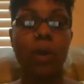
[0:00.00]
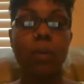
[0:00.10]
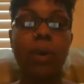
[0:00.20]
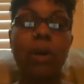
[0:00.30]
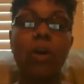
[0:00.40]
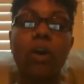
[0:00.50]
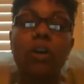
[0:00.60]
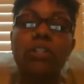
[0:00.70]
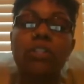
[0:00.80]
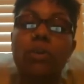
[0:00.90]
while
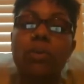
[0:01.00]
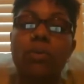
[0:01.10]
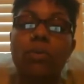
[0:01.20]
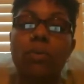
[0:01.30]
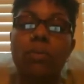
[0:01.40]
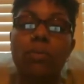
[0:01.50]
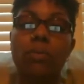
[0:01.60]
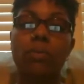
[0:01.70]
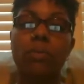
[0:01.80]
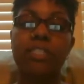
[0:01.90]
also
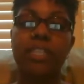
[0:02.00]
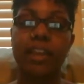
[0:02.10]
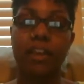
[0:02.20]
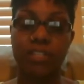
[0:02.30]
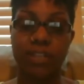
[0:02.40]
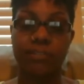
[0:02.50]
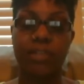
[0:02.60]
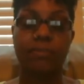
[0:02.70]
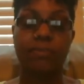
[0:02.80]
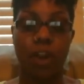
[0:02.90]
setting ourselves
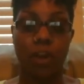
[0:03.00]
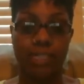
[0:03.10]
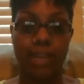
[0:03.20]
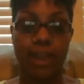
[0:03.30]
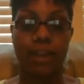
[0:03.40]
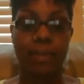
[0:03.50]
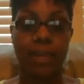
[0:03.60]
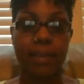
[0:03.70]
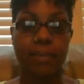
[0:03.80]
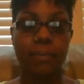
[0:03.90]
up for our retirement.